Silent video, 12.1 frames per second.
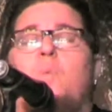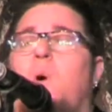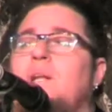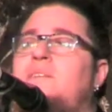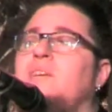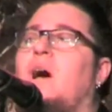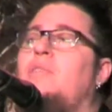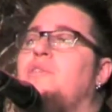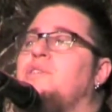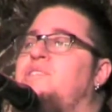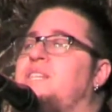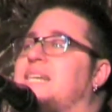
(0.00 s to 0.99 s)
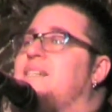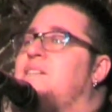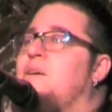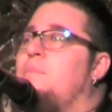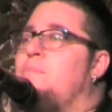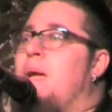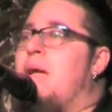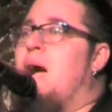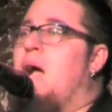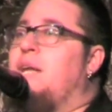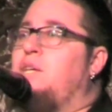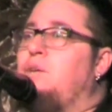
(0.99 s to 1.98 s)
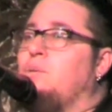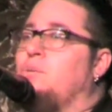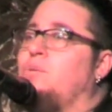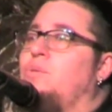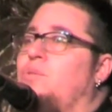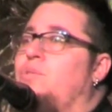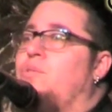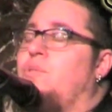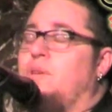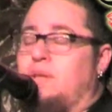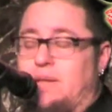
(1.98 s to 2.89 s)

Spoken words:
"What other seat may I use?"